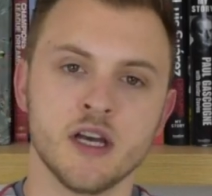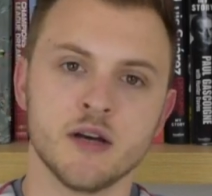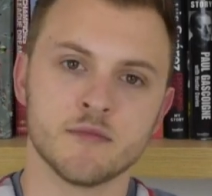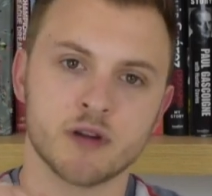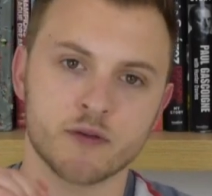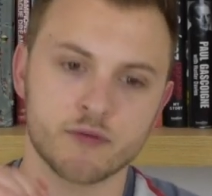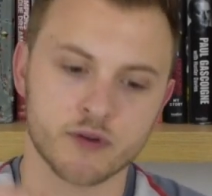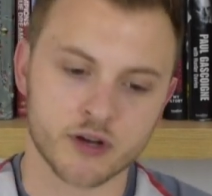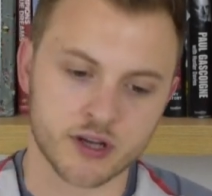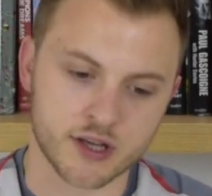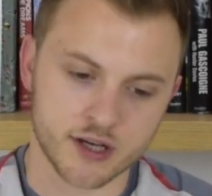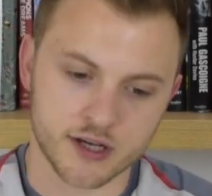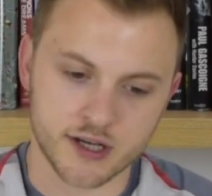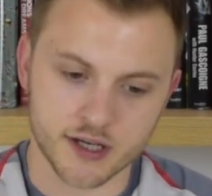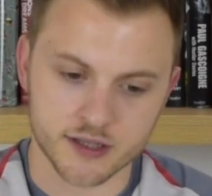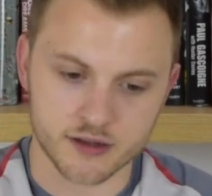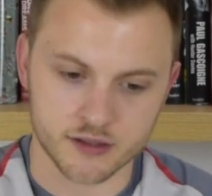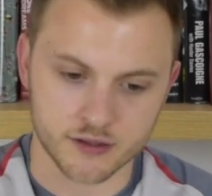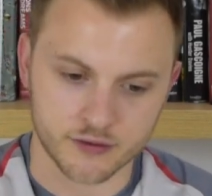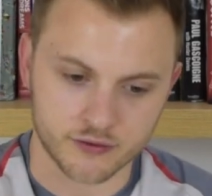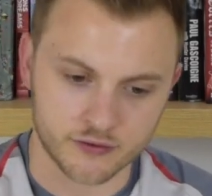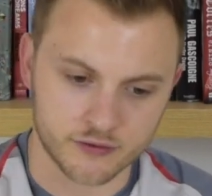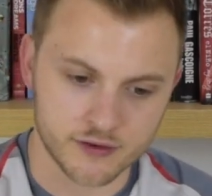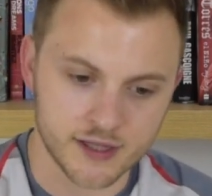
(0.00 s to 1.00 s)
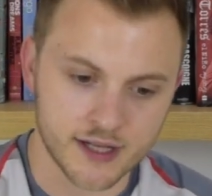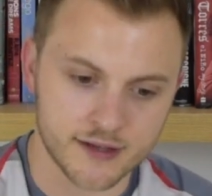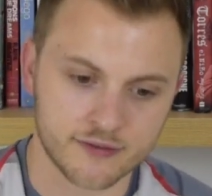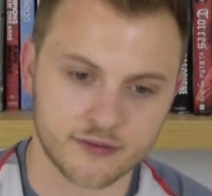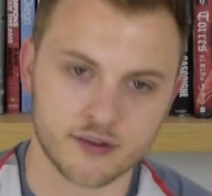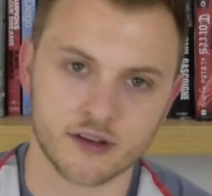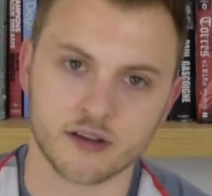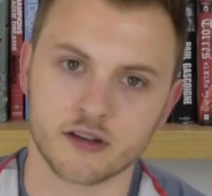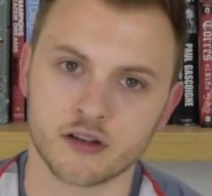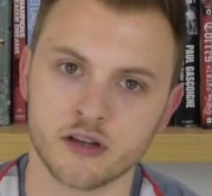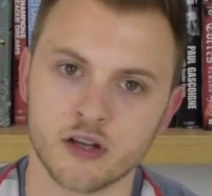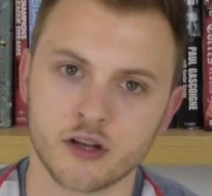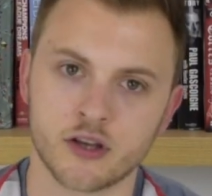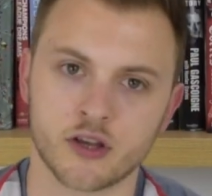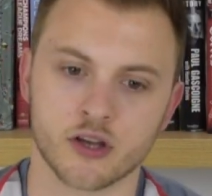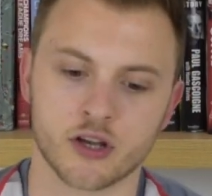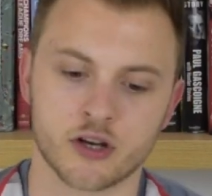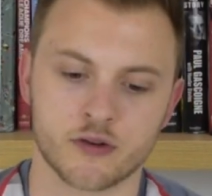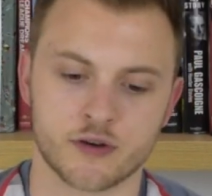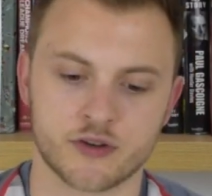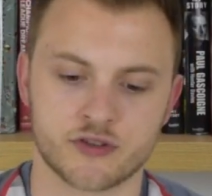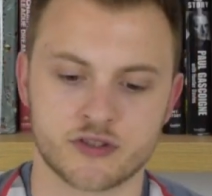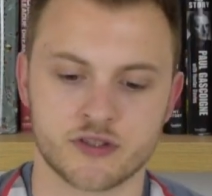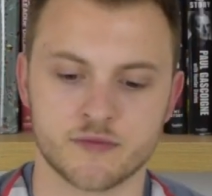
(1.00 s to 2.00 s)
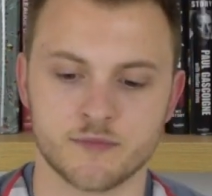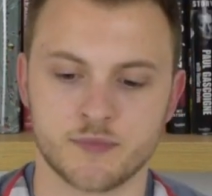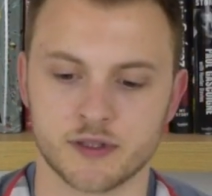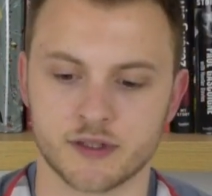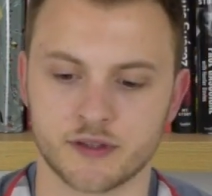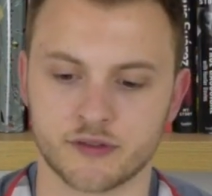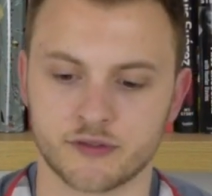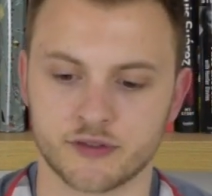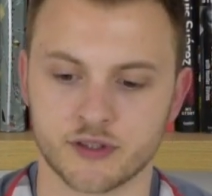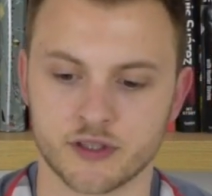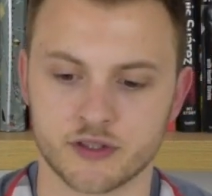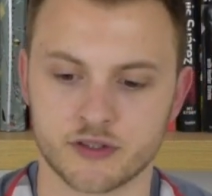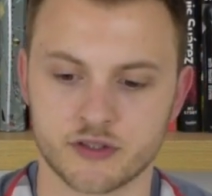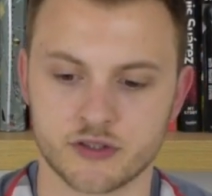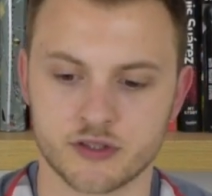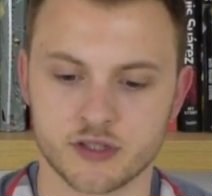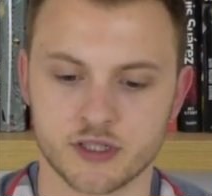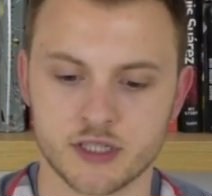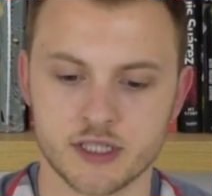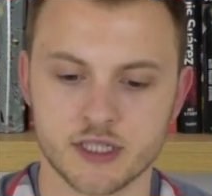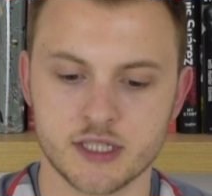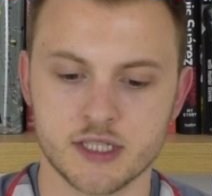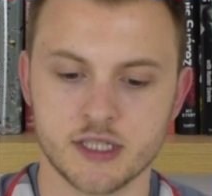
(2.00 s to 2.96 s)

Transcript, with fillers: But regardless, let's look at Christian Pulisic.